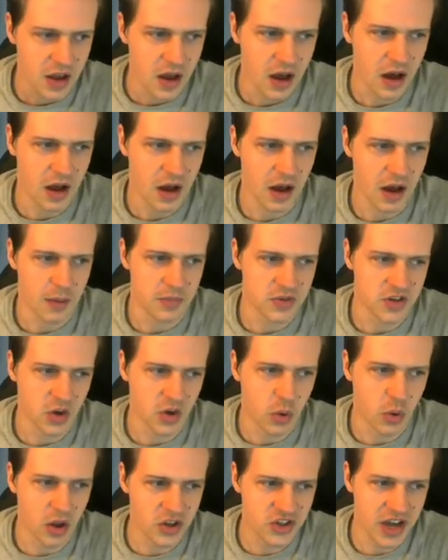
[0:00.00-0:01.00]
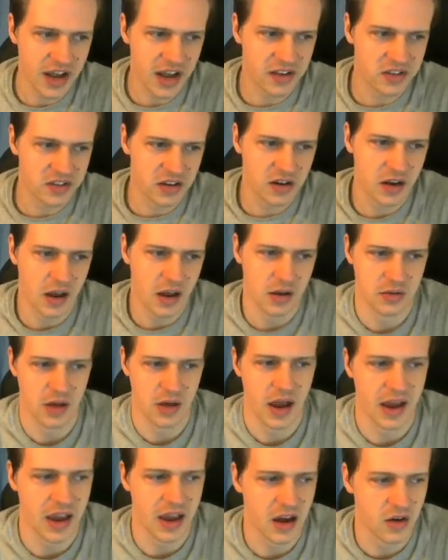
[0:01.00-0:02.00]
D'Qwell Jackson,
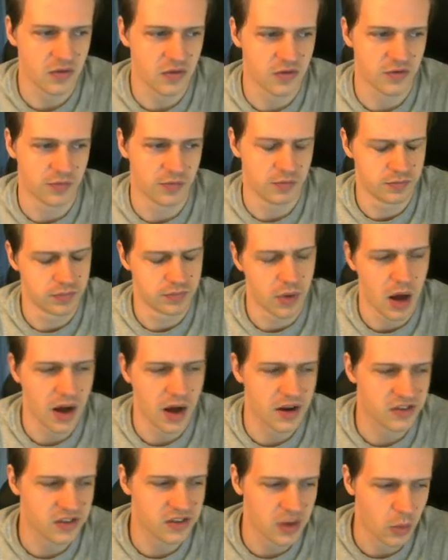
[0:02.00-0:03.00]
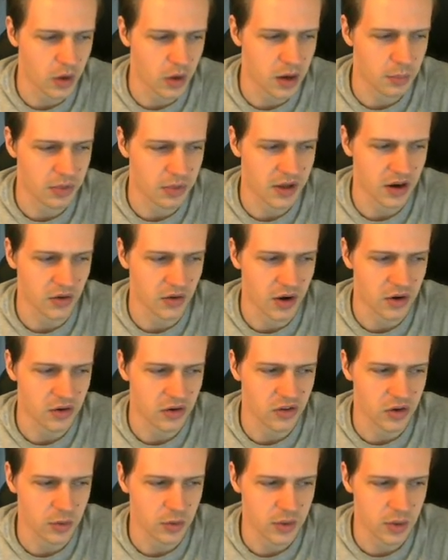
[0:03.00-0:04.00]
I kind of honestly want to play around a
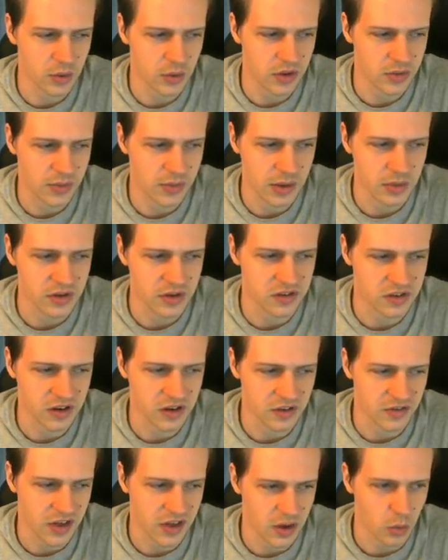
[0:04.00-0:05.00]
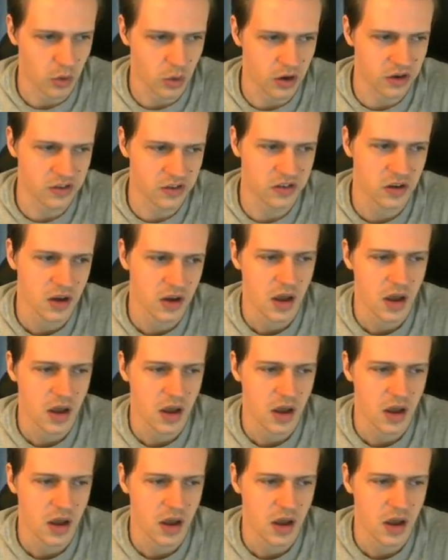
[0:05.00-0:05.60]
little bit with, maybe see if that works.